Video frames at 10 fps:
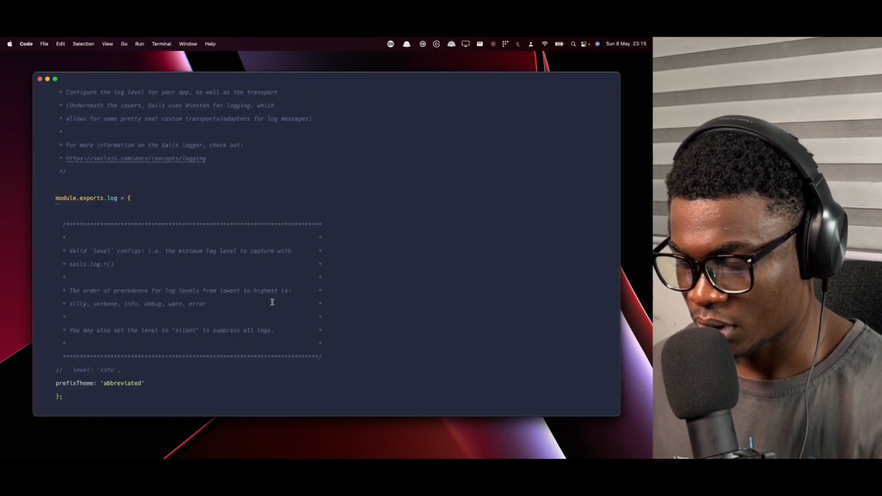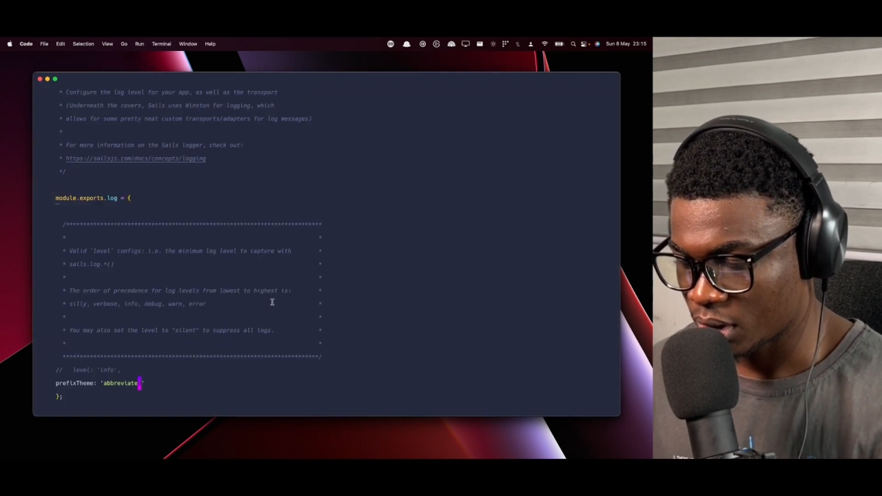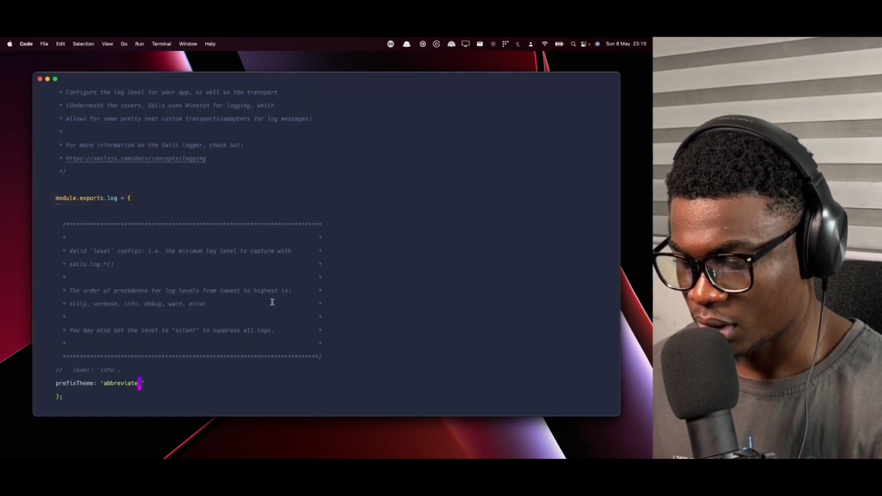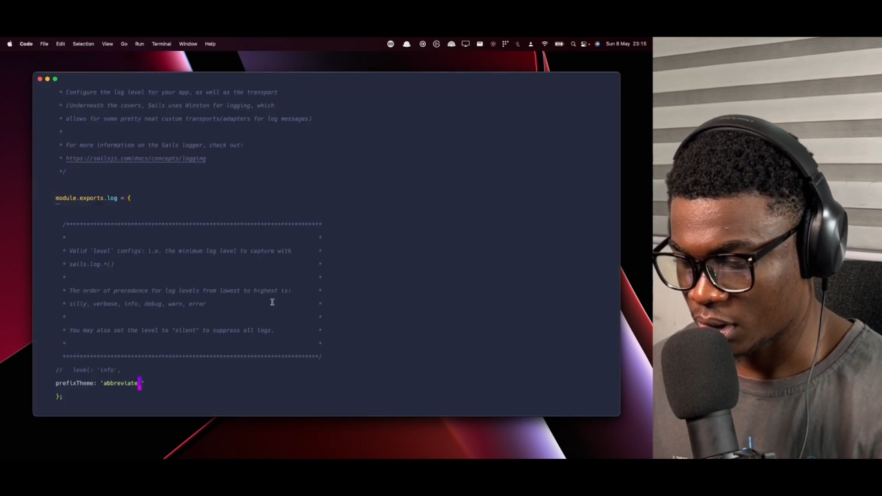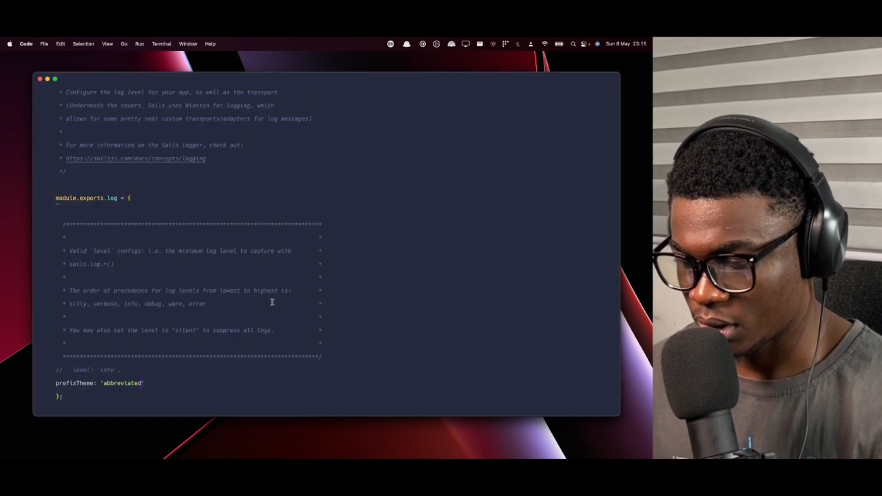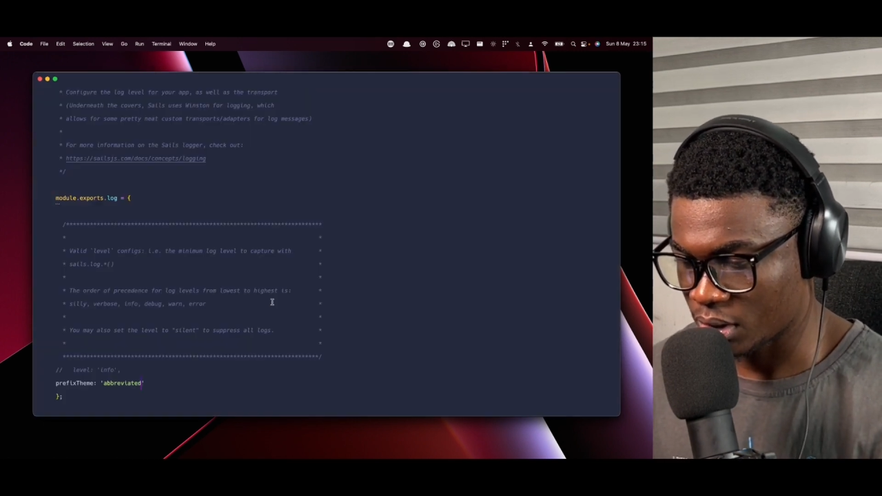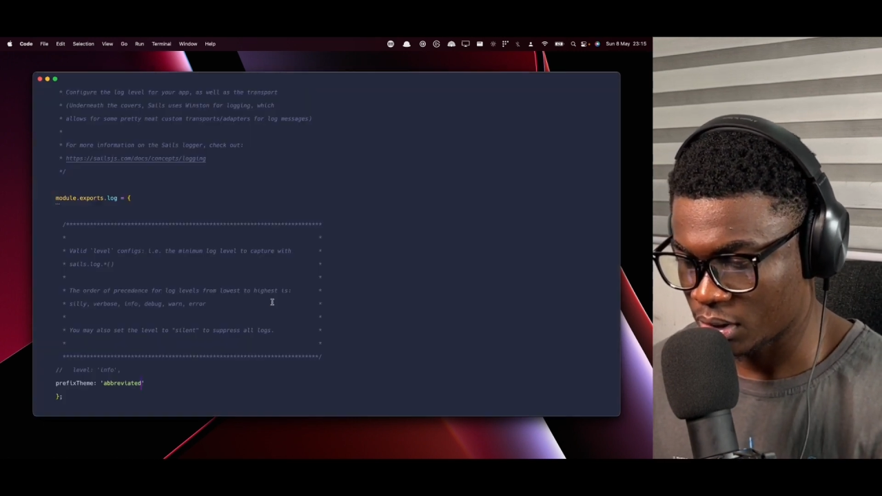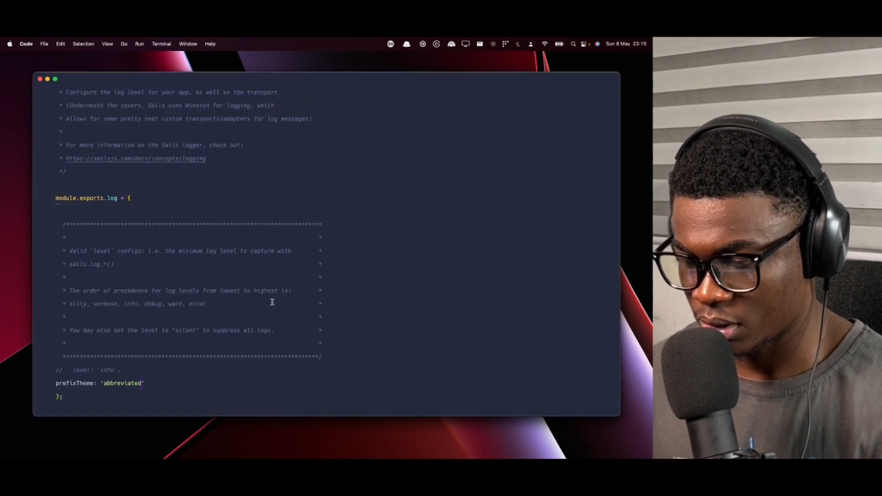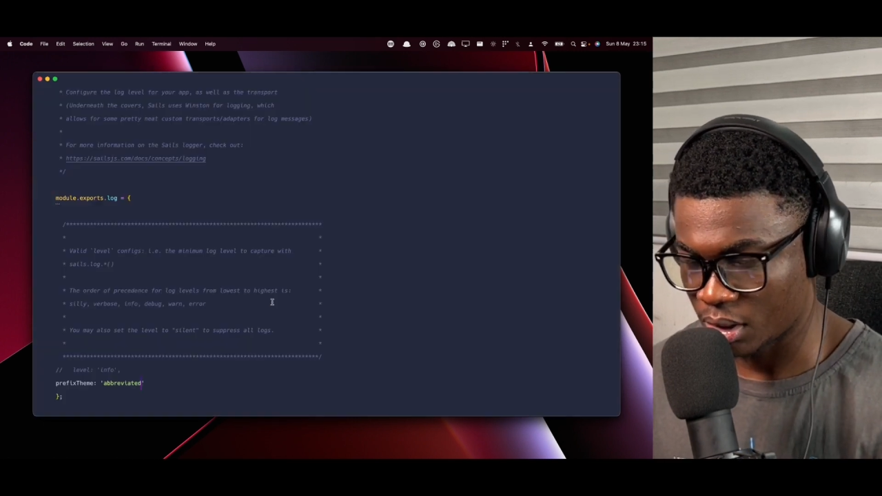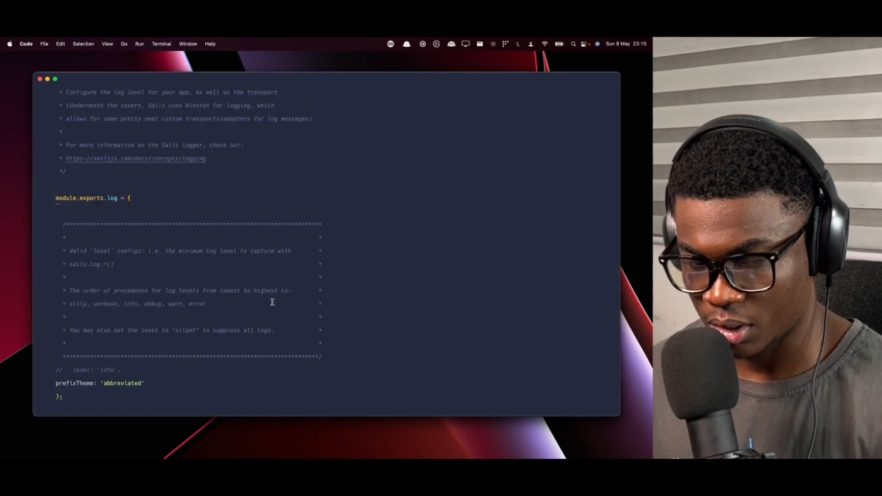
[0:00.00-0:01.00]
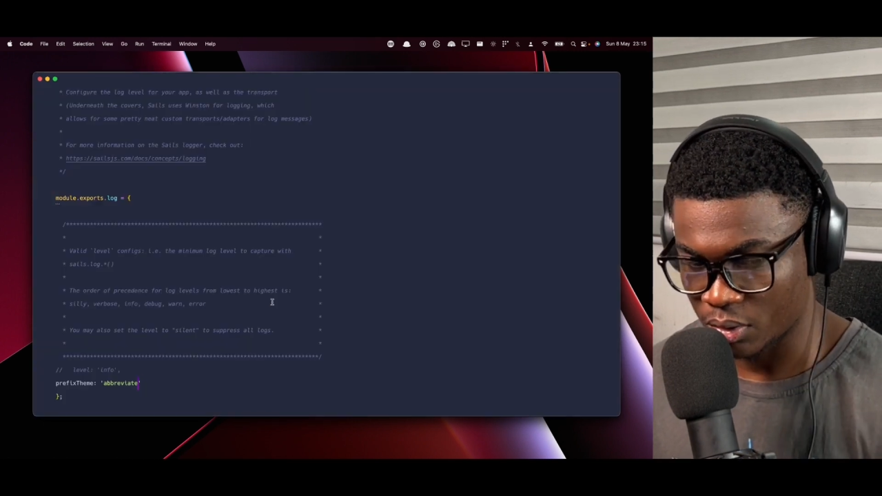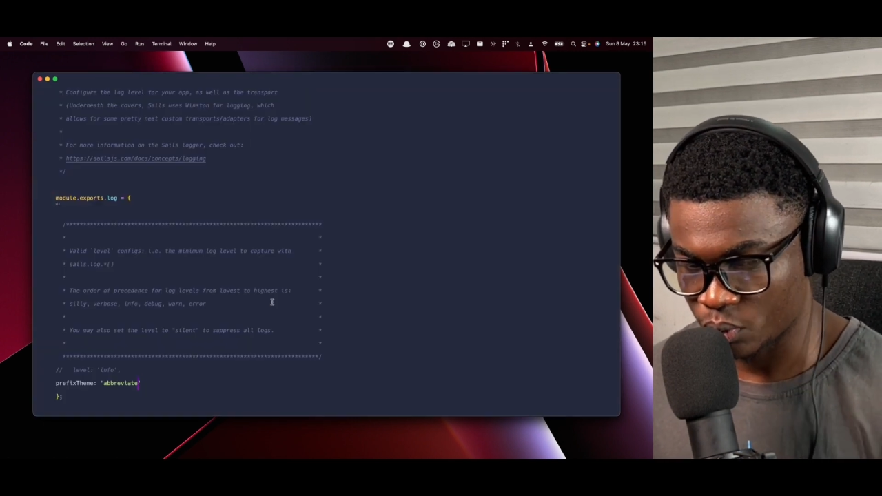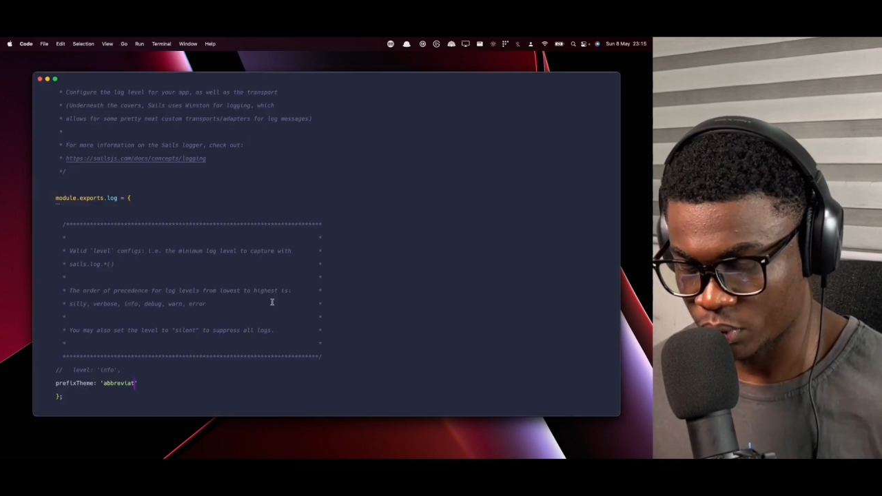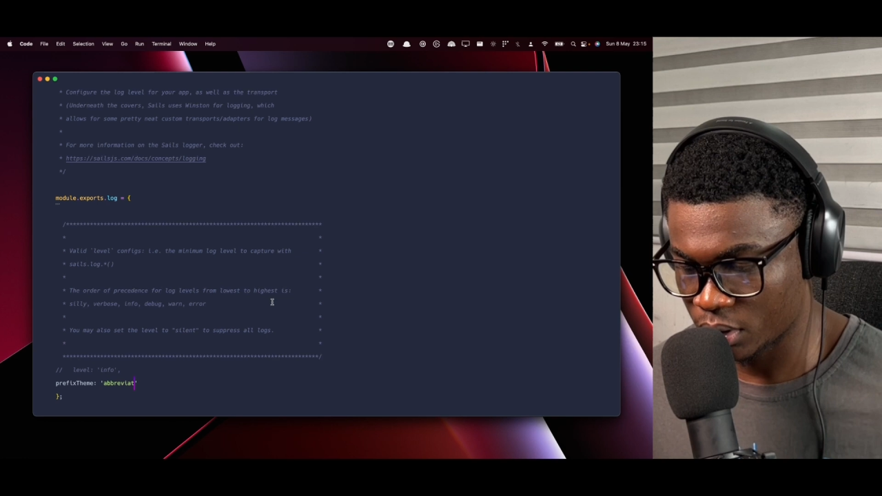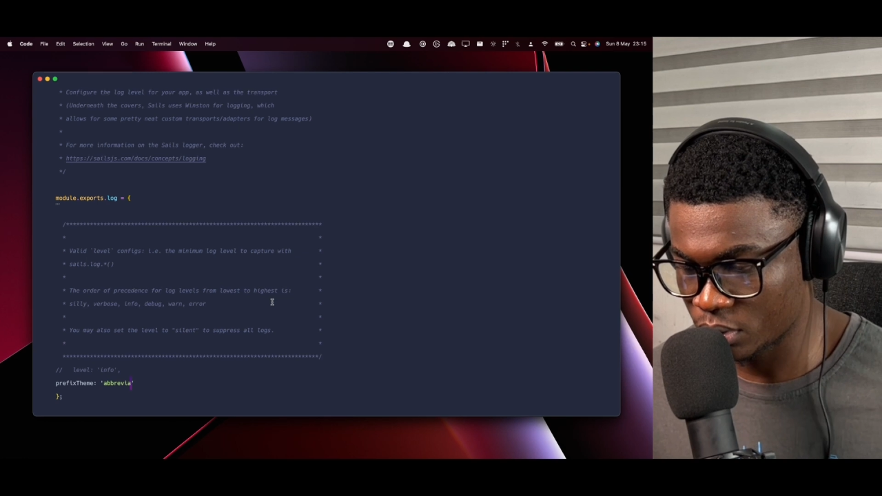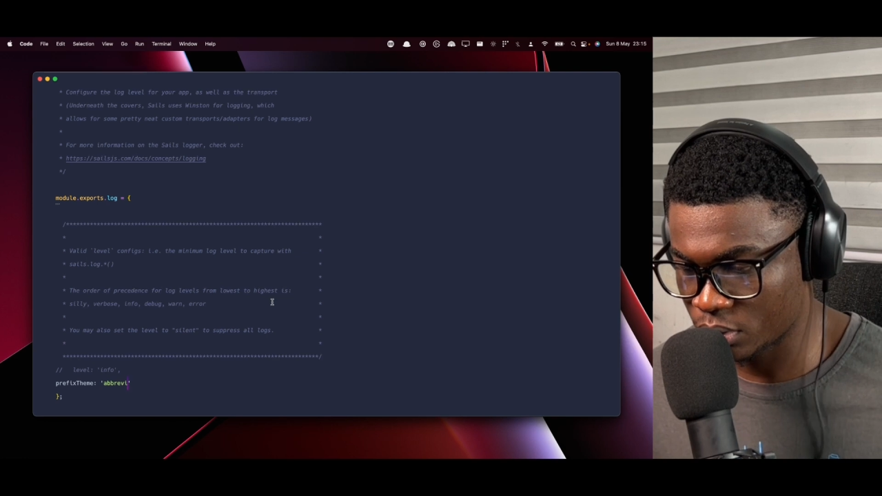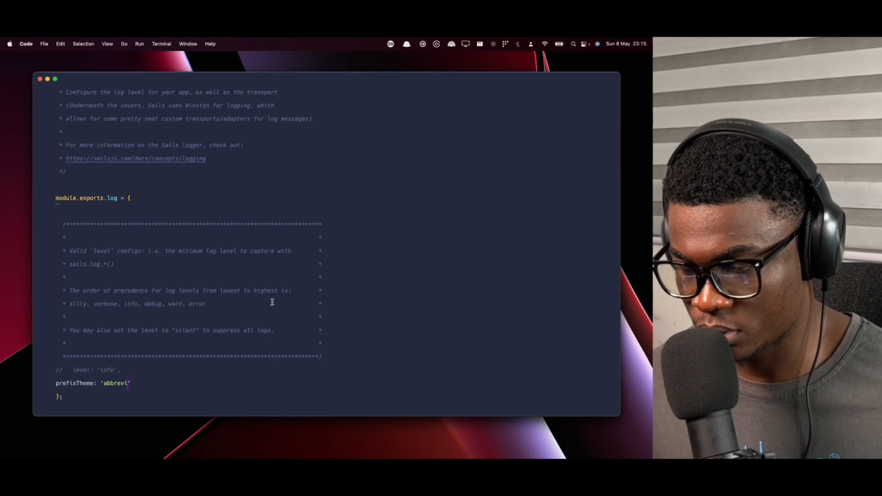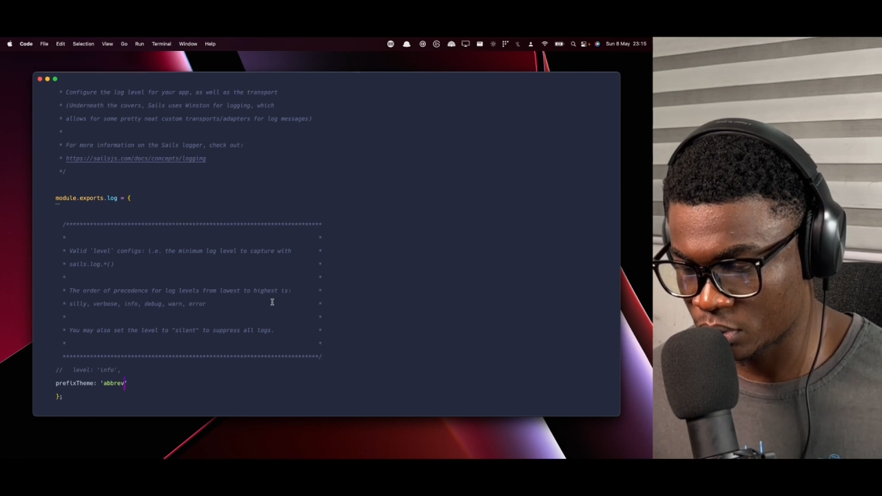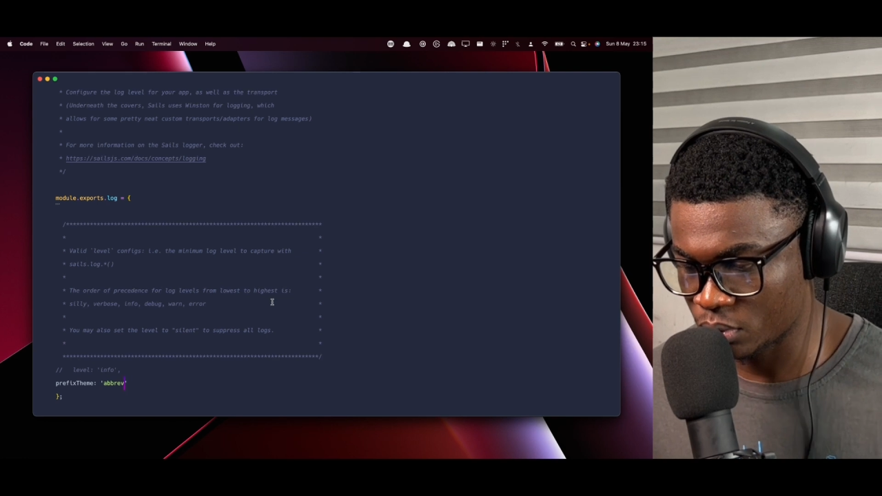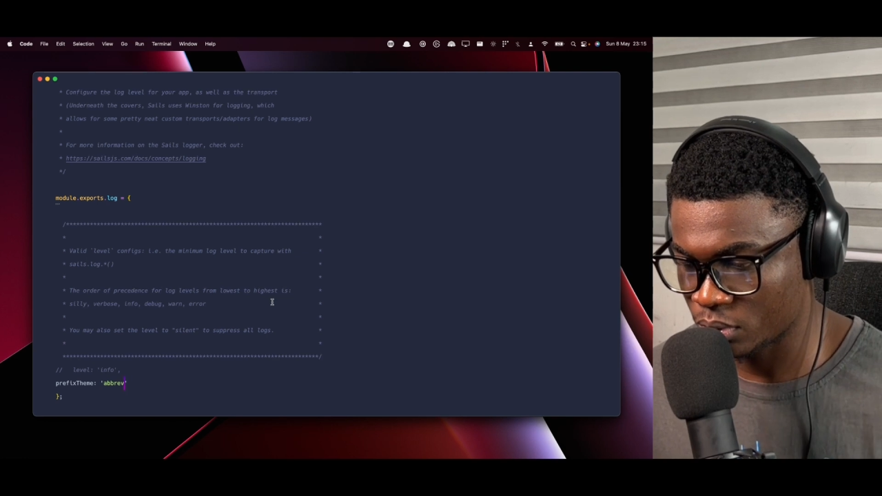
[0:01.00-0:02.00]
again, and we could
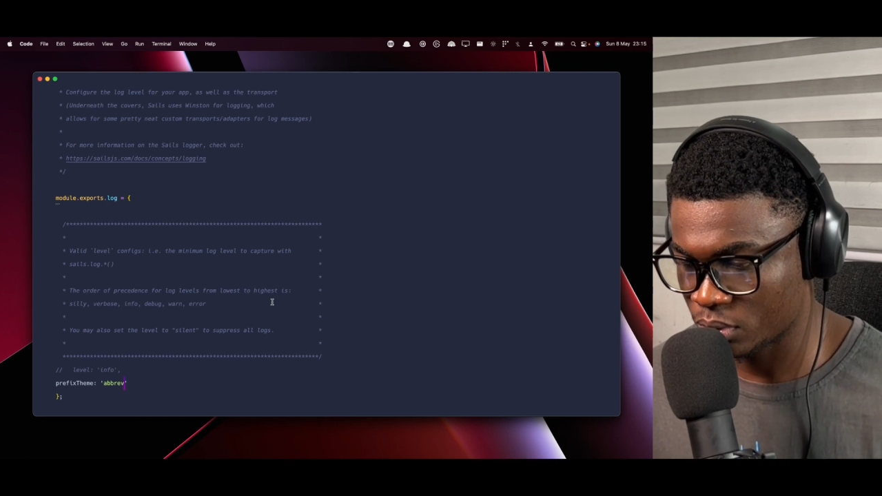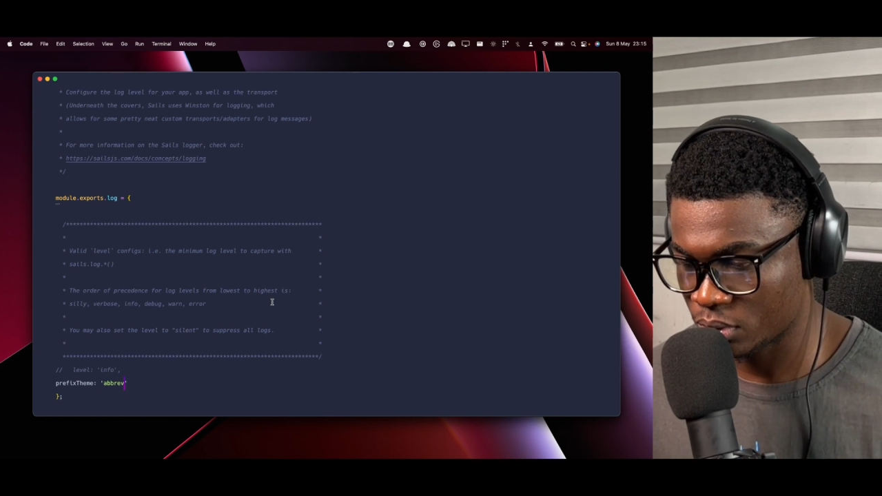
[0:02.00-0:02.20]
do